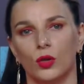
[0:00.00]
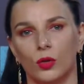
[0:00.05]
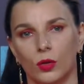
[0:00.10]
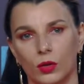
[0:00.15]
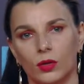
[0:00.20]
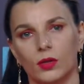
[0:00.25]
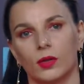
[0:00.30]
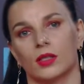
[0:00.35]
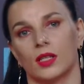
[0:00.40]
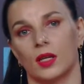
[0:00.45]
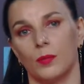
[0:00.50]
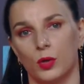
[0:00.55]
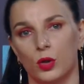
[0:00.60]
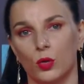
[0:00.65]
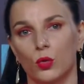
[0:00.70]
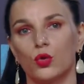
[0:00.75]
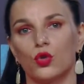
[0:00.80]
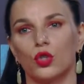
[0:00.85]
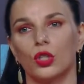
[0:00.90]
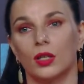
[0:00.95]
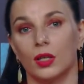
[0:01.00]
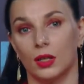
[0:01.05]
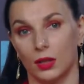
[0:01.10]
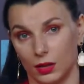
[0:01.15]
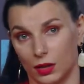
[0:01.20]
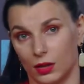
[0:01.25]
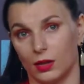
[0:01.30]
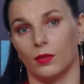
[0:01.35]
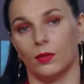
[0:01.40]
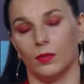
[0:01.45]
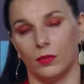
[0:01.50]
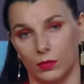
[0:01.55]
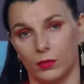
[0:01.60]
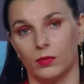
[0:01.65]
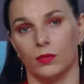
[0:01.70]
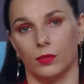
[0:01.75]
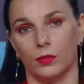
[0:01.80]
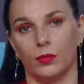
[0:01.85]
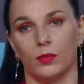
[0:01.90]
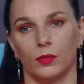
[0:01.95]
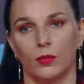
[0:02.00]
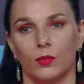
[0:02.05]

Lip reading: And obviously, this textbook,